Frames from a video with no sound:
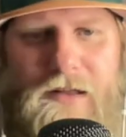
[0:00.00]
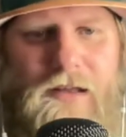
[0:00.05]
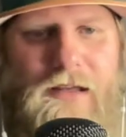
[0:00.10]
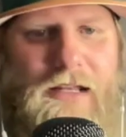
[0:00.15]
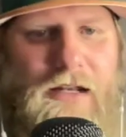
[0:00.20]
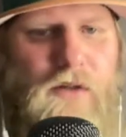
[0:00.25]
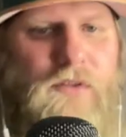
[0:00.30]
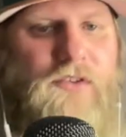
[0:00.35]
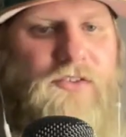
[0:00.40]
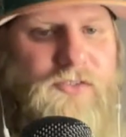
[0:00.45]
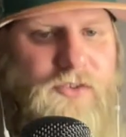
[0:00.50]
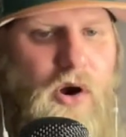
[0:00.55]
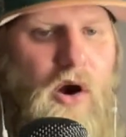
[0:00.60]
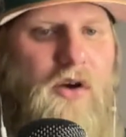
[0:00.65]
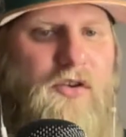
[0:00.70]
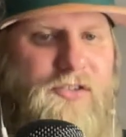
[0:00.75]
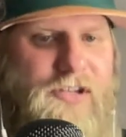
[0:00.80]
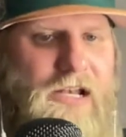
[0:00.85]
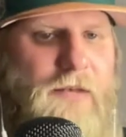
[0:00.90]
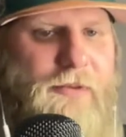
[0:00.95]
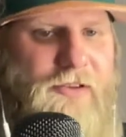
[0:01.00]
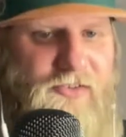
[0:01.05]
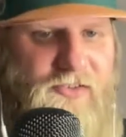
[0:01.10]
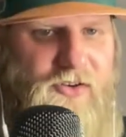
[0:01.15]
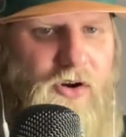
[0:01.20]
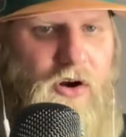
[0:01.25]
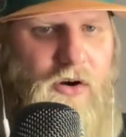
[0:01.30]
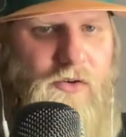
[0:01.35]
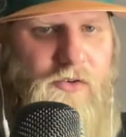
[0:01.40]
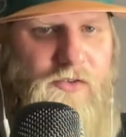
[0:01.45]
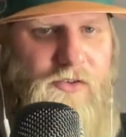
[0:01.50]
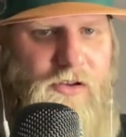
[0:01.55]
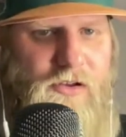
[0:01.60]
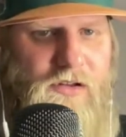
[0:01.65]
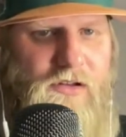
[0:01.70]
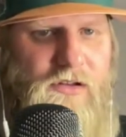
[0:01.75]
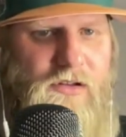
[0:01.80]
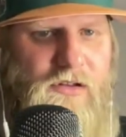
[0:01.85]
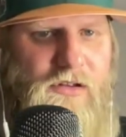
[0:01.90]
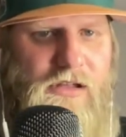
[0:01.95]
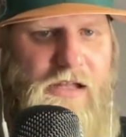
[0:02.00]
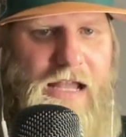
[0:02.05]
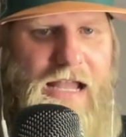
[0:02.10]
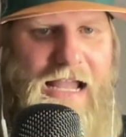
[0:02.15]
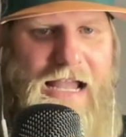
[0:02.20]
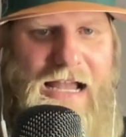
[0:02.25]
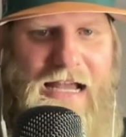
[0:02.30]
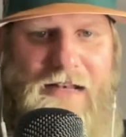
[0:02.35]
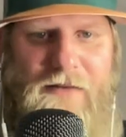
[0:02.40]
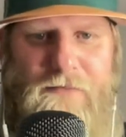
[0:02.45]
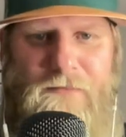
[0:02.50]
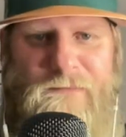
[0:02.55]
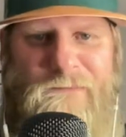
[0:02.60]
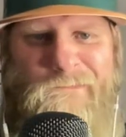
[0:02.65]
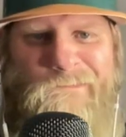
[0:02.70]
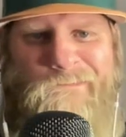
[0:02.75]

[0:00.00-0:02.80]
you know, the stars need to be stars. And